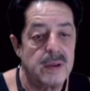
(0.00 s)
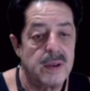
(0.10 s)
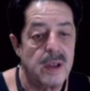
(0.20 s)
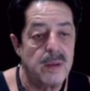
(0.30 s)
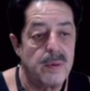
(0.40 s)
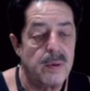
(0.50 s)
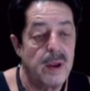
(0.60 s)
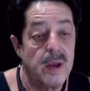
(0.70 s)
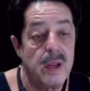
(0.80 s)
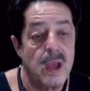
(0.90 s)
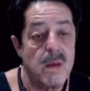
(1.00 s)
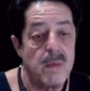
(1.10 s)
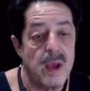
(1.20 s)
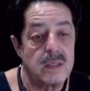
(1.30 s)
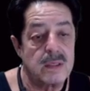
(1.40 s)
tape or any kind of
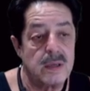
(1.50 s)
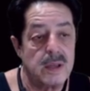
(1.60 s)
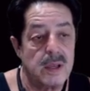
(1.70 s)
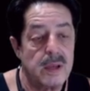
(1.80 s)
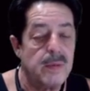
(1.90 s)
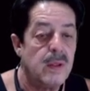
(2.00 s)
masking tape.